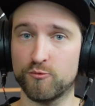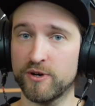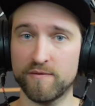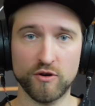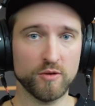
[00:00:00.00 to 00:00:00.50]

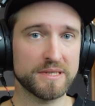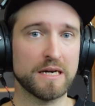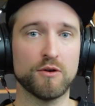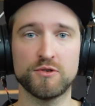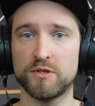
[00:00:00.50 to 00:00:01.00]
reverbs,
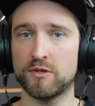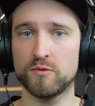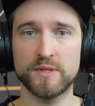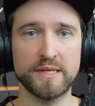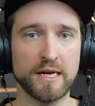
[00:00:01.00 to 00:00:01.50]
how to
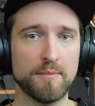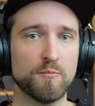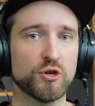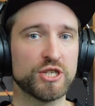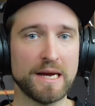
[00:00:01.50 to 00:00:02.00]
use
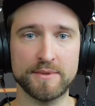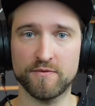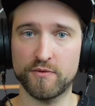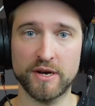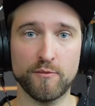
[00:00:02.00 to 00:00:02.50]
them, which types
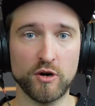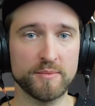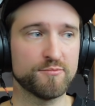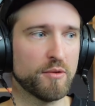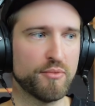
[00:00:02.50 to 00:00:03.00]
of
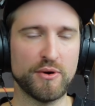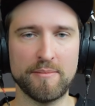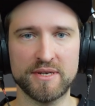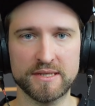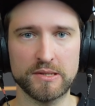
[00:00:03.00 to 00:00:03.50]
reverbs, what
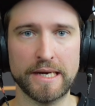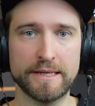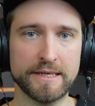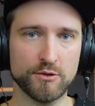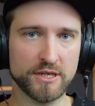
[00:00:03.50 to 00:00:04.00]
parameters to
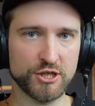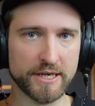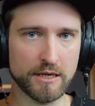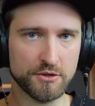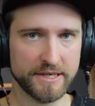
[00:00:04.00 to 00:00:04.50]
dial in. You can
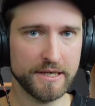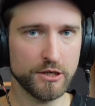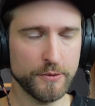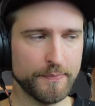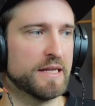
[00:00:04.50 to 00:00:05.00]
check it out
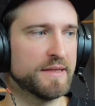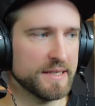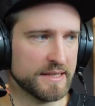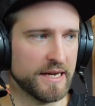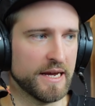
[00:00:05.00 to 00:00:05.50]
here. In
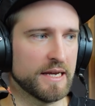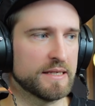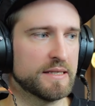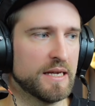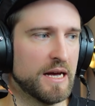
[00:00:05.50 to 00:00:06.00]
this
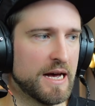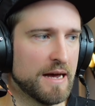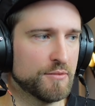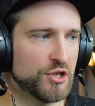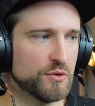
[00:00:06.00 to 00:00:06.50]
case,
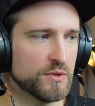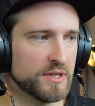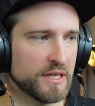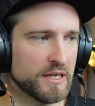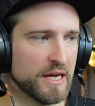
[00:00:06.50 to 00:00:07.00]
I'm
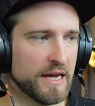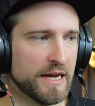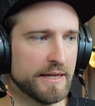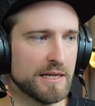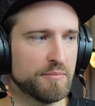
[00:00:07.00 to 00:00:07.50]
choosing
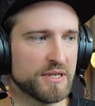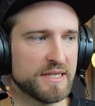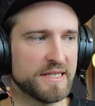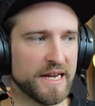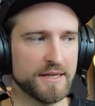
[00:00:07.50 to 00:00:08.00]
a little bit
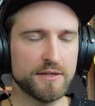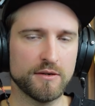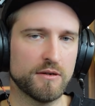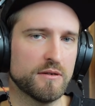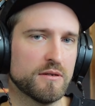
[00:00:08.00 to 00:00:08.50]

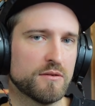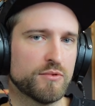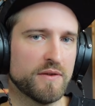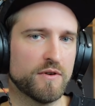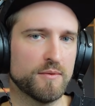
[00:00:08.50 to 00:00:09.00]
denser
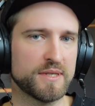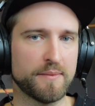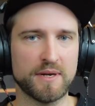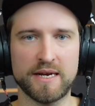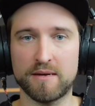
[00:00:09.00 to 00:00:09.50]
reverb,
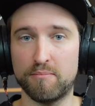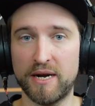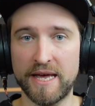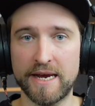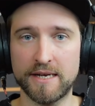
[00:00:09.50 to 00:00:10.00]
something like a
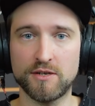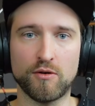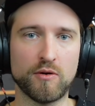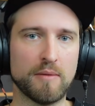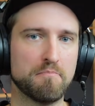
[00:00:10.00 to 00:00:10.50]
plate
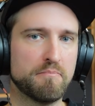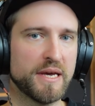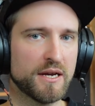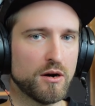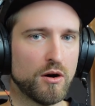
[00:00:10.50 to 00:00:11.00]
or a
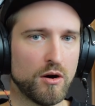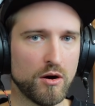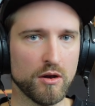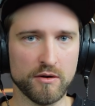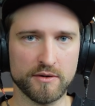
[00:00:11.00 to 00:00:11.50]
big
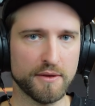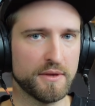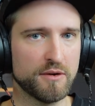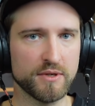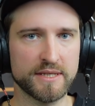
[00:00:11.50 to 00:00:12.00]
hall or a
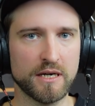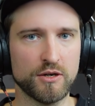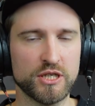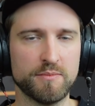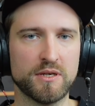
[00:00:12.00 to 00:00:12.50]
cathedral
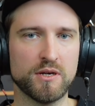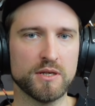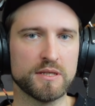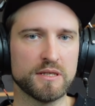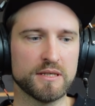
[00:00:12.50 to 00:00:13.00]
sound, just
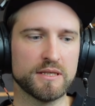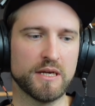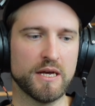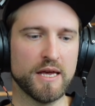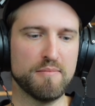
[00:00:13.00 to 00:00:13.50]
because this
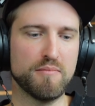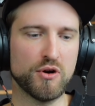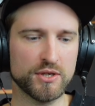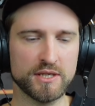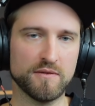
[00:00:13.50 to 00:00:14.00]

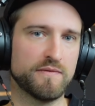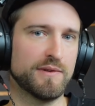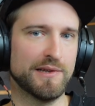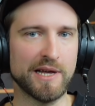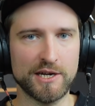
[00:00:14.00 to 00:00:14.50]
immersive,
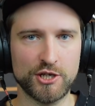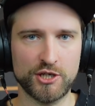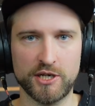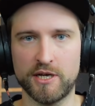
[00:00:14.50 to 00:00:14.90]
lush,